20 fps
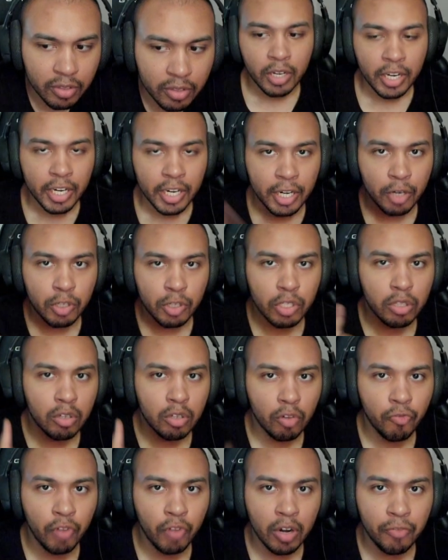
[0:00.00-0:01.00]
Here's a
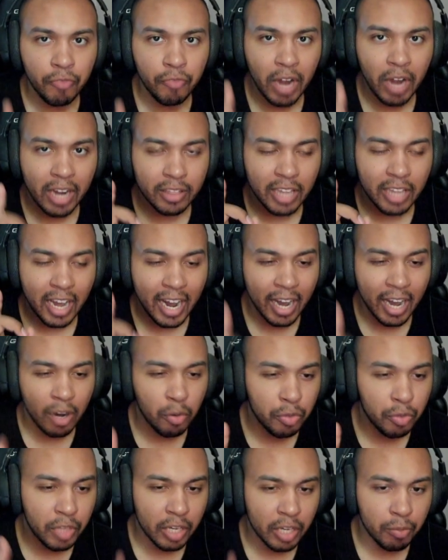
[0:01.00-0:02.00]
little fun fact that I
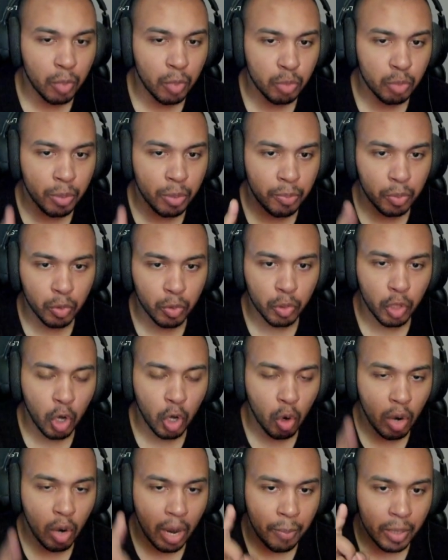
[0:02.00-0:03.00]
don't think most people
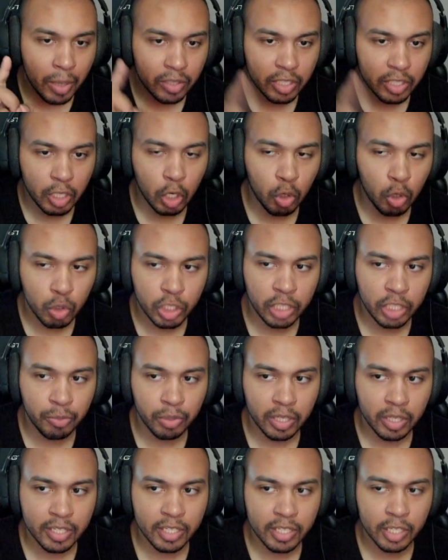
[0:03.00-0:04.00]
know about the OG
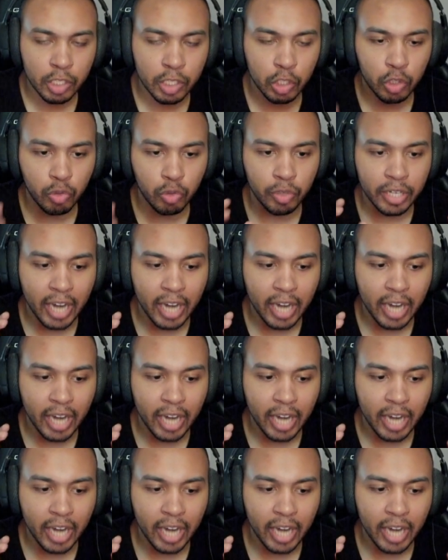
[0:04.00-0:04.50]
PlayStation 3.